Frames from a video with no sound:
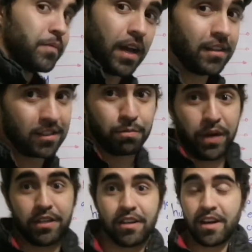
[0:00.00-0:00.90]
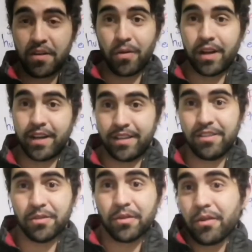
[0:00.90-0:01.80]
that's personally what I
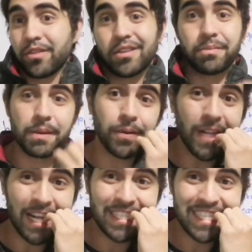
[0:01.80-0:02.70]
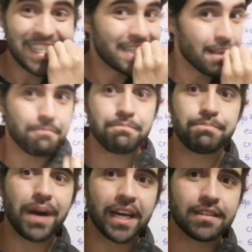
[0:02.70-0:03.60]
do. Other people
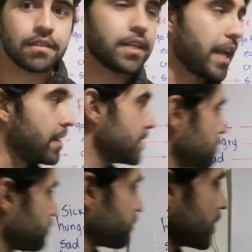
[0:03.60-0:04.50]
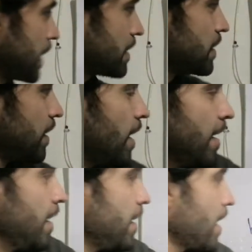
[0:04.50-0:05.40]
bite their nails. Yes,
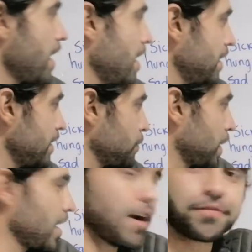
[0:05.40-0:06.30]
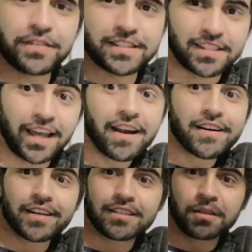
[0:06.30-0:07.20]
and we have
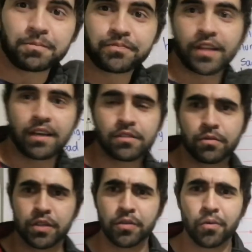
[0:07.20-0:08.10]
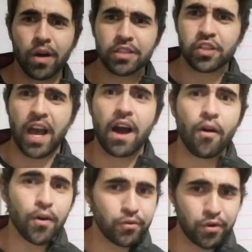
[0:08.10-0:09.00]
scared. Yes, when you watch a
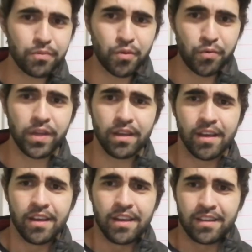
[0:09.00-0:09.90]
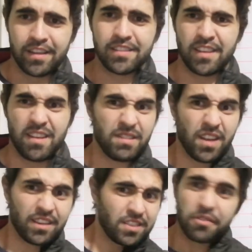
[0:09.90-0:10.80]
horror movie, yes,
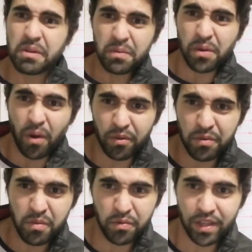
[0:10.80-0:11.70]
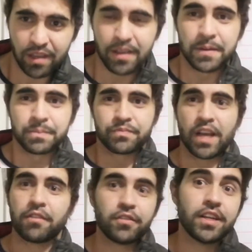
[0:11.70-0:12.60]
a terrible horror movie,
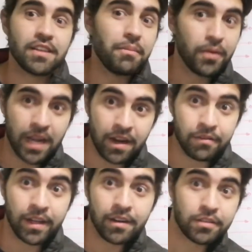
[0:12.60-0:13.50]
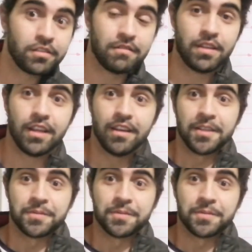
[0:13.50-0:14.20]
like for example Annabelle or something,